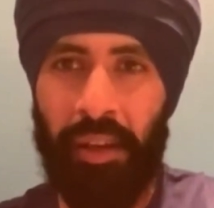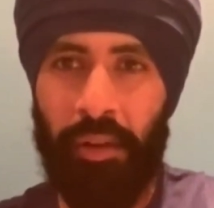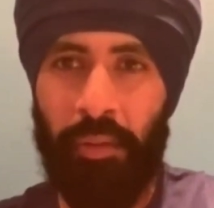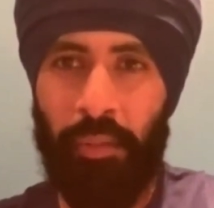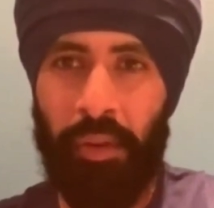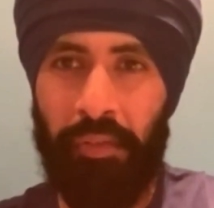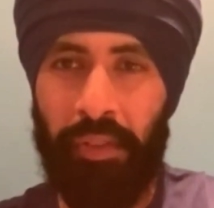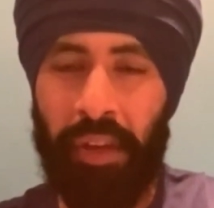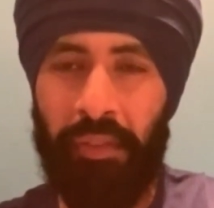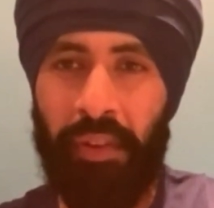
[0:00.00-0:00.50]

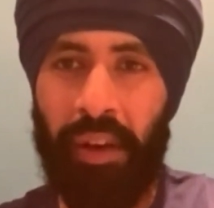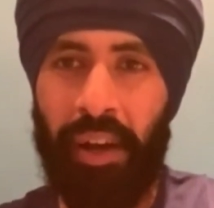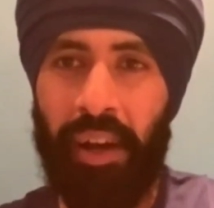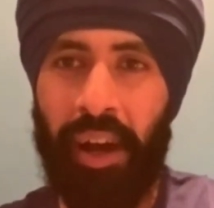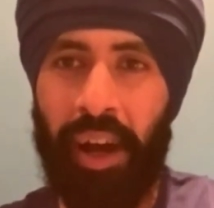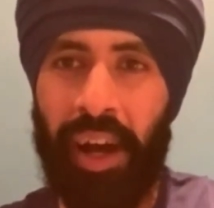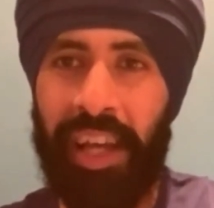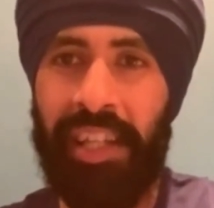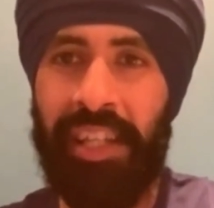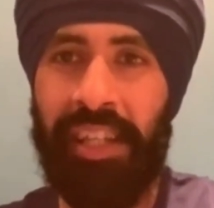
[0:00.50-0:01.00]
We've never
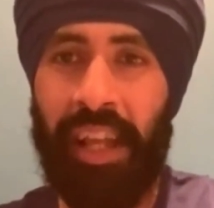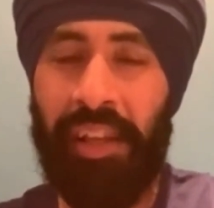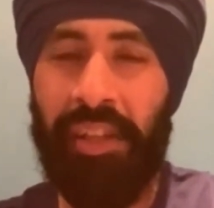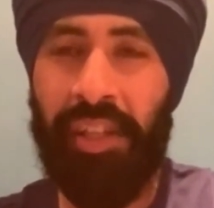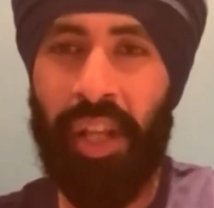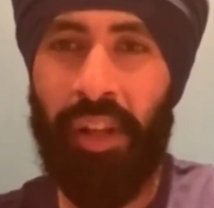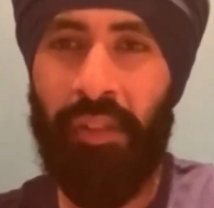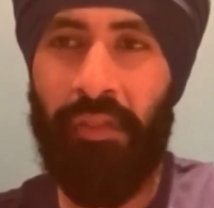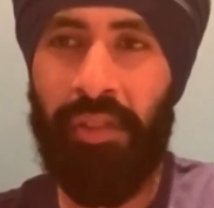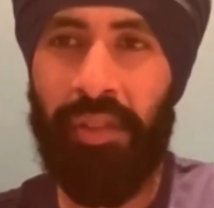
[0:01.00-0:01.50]
asked
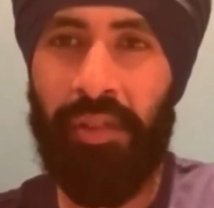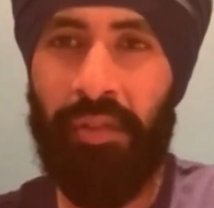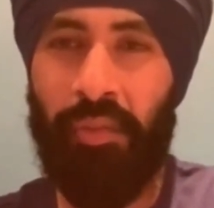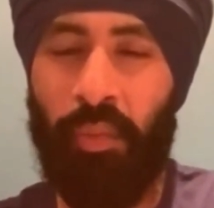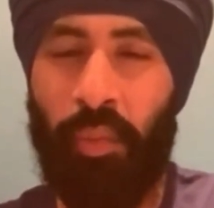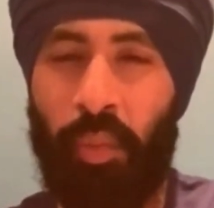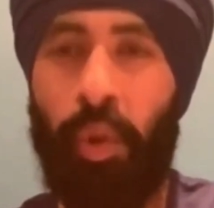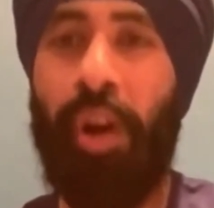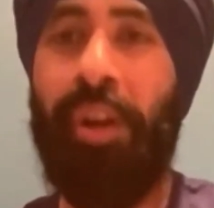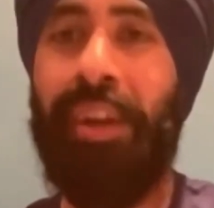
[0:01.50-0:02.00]
ourselves,
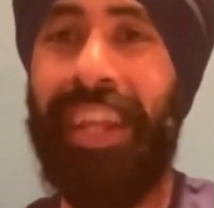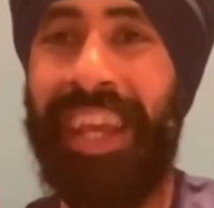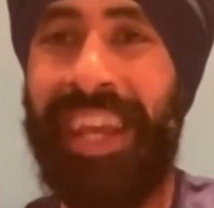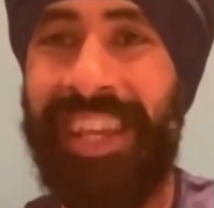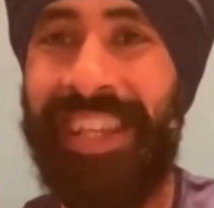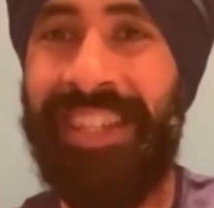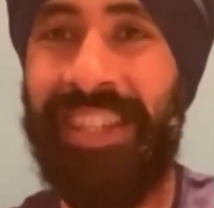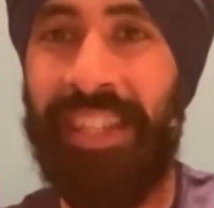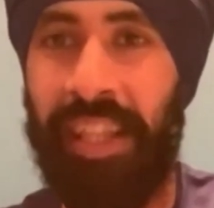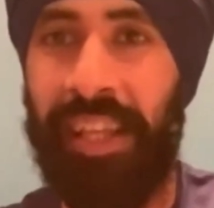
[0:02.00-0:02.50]
what
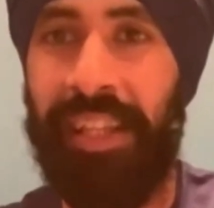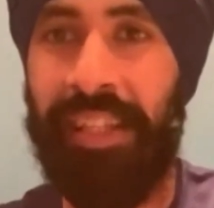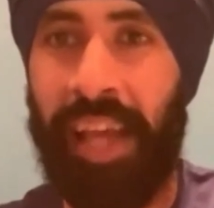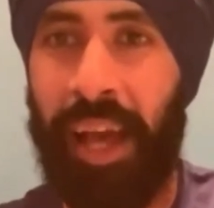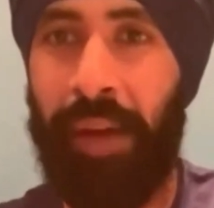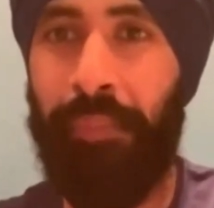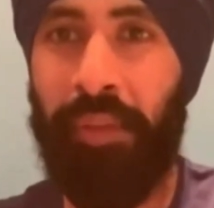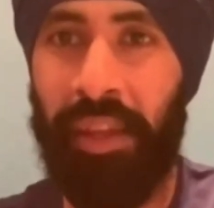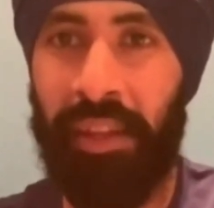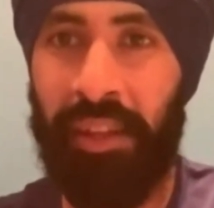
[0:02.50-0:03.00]
is this
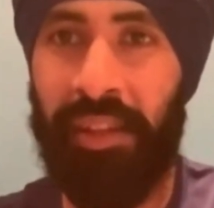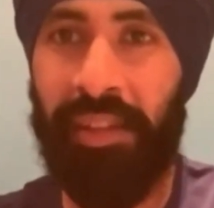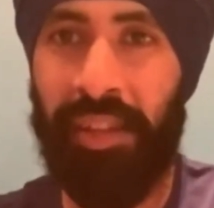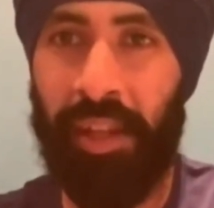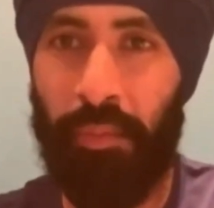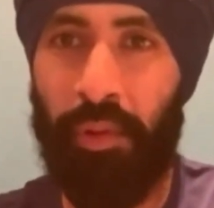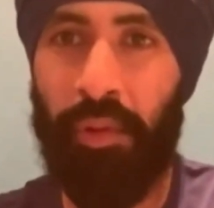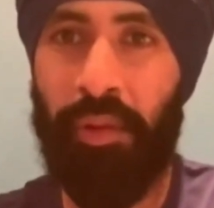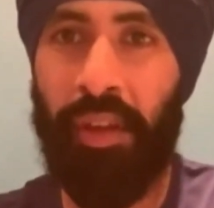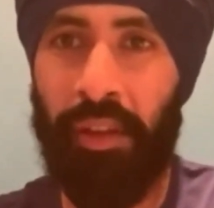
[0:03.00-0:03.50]
happiness I'm
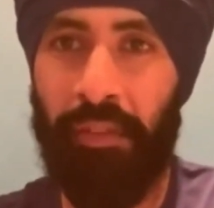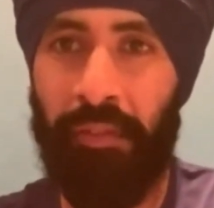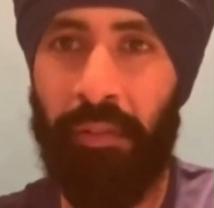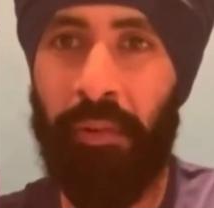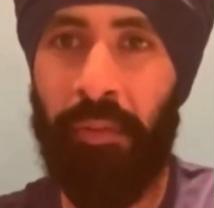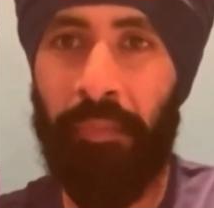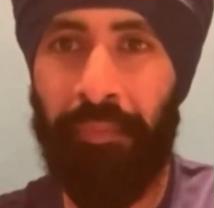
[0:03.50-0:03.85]
looking for?